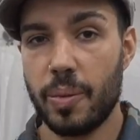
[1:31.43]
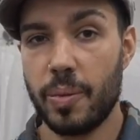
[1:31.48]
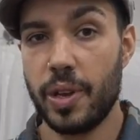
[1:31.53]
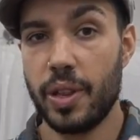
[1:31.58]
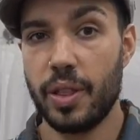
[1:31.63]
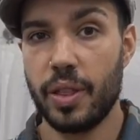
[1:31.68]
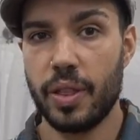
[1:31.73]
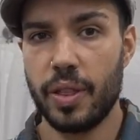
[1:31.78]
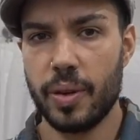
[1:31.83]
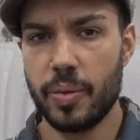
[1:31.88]
I
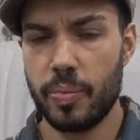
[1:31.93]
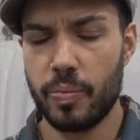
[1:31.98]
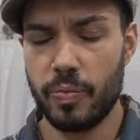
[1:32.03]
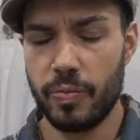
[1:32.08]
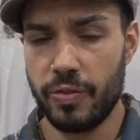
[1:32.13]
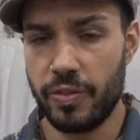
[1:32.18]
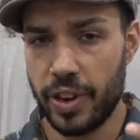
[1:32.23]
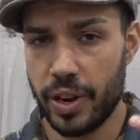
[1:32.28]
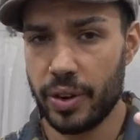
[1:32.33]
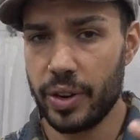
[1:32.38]
mean, they're
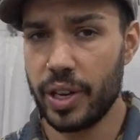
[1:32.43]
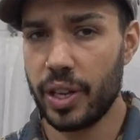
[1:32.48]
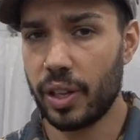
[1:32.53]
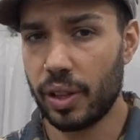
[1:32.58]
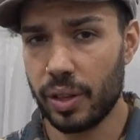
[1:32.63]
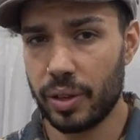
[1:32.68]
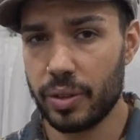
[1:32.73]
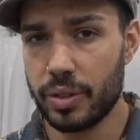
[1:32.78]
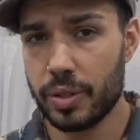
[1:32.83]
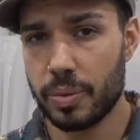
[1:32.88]
very
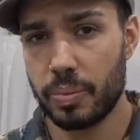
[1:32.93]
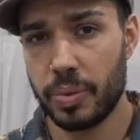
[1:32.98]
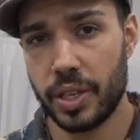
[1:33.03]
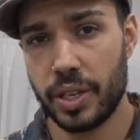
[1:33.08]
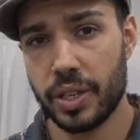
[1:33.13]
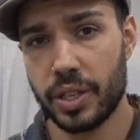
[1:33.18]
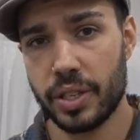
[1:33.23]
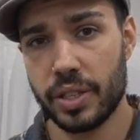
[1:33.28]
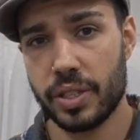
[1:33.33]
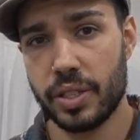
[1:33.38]
close
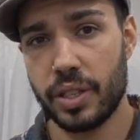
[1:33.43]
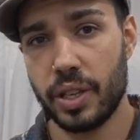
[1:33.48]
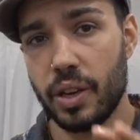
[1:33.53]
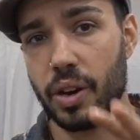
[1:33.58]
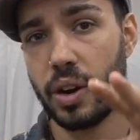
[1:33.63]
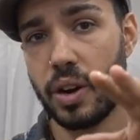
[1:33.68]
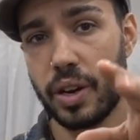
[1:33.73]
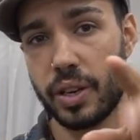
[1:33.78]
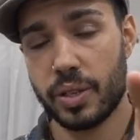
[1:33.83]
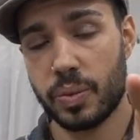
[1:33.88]
because
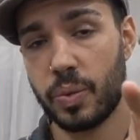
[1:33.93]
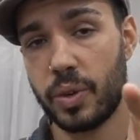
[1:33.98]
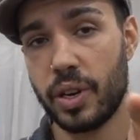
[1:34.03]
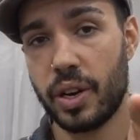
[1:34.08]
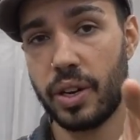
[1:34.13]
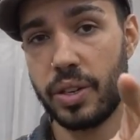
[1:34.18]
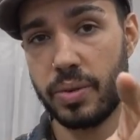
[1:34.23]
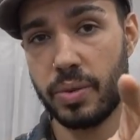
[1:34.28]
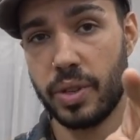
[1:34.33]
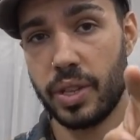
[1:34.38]
the
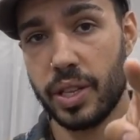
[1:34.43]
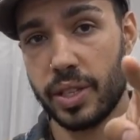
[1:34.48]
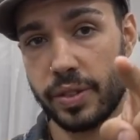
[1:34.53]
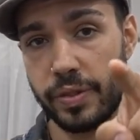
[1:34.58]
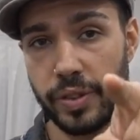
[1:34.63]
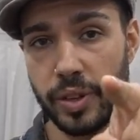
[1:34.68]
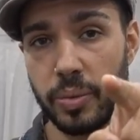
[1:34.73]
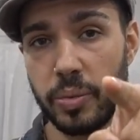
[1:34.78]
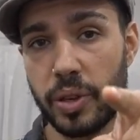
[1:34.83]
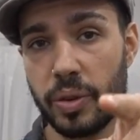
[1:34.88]
RX100
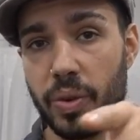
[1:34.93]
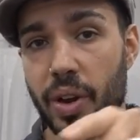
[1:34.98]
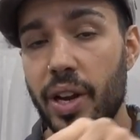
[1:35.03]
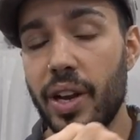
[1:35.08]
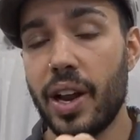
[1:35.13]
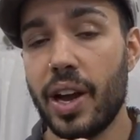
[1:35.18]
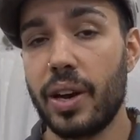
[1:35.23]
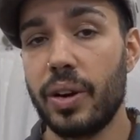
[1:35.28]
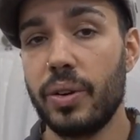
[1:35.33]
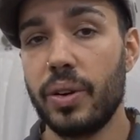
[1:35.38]
that's filming
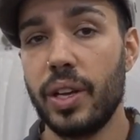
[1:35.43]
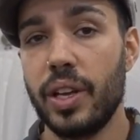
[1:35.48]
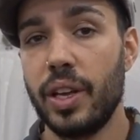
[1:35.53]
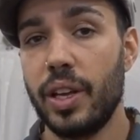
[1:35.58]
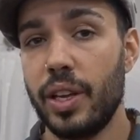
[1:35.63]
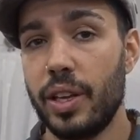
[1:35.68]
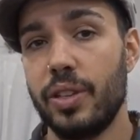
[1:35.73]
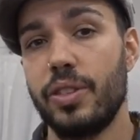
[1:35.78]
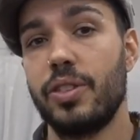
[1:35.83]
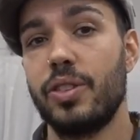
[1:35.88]
right now
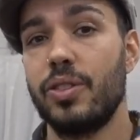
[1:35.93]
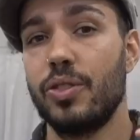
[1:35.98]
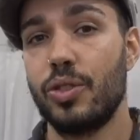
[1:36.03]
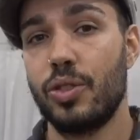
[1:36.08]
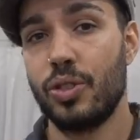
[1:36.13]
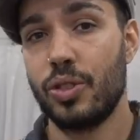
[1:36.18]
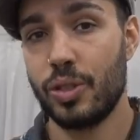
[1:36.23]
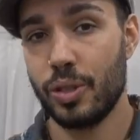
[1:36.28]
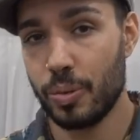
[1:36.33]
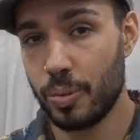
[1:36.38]
is
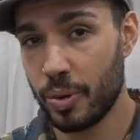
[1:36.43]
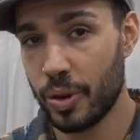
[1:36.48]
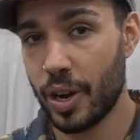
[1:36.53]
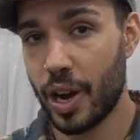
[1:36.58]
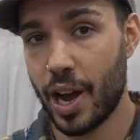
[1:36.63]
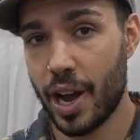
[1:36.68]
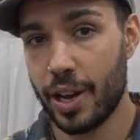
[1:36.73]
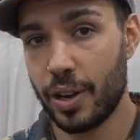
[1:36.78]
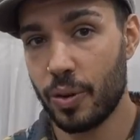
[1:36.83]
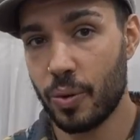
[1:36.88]

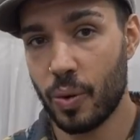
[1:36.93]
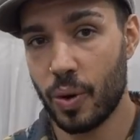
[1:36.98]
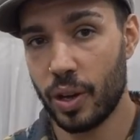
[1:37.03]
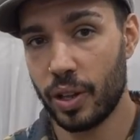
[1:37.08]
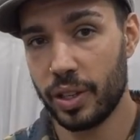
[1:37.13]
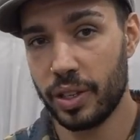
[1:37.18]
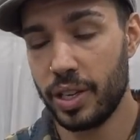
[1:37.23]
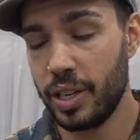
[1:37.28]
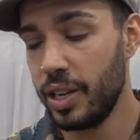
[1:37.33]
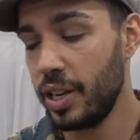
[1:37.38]
super high
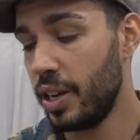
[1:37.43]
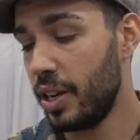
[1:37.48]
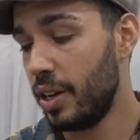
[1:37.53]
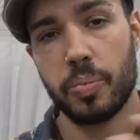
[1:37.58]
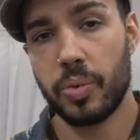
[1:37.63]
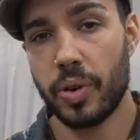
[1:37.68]
quality.